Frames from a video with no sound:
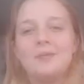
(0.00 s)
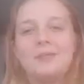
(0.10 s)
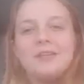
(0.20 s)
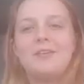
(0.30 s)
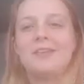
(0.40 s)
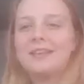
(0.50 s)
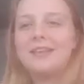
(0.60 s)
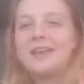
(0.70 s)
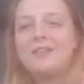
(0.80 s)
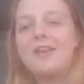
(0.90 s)
I'll be doing
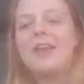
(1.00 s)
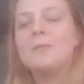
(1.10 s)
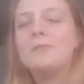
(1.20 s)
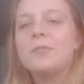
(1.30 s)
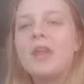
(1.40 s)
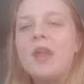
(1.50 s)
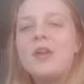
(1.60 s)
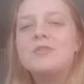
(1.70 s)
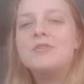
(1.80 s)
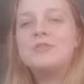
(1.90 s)
is in the evening,
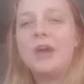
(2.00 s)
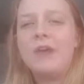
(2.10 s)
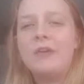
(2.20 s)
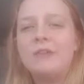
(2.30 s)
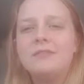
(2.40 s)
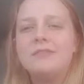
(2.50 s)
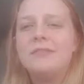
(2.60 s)
so